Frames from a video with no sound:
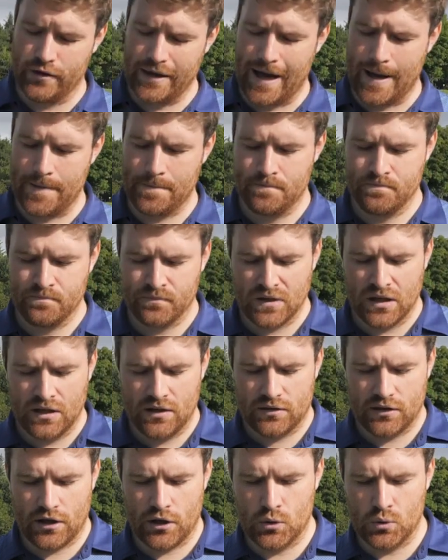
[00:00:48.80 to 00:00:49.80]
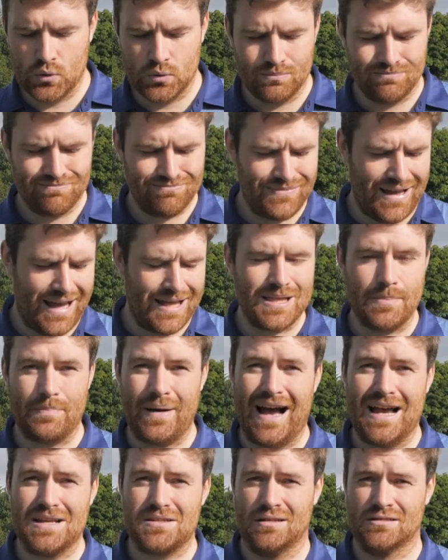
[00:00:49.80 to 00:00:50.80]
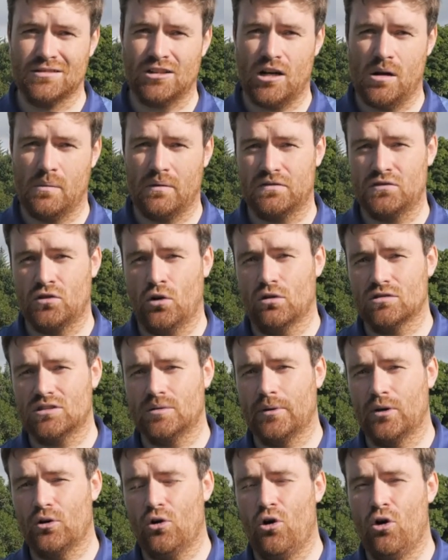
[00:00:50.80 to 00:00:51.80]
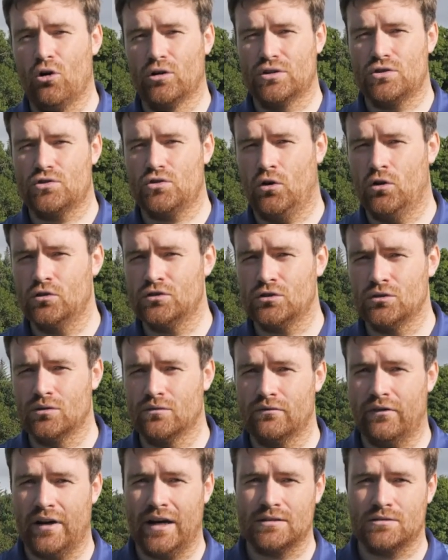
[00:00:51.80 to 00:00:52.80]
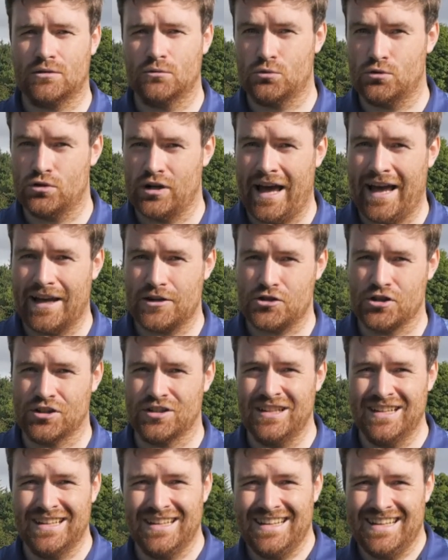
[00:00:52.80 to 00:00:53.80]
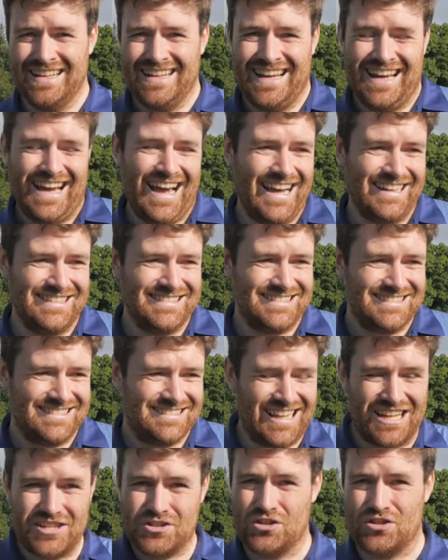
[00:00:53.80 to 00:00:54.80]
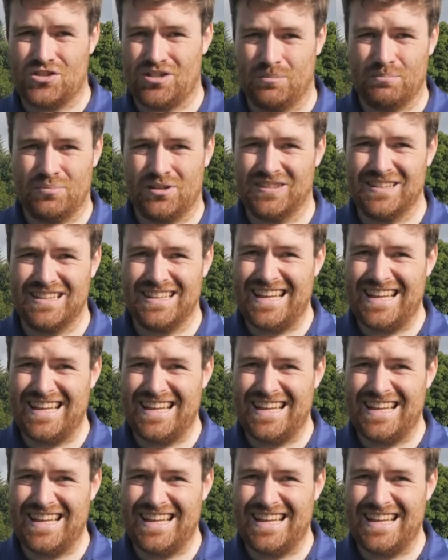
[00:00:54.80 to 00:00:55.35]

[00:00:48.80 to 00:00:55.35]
that. Now, in the past, Under Armour have talked about horizontal and vertical traction. And that's just something that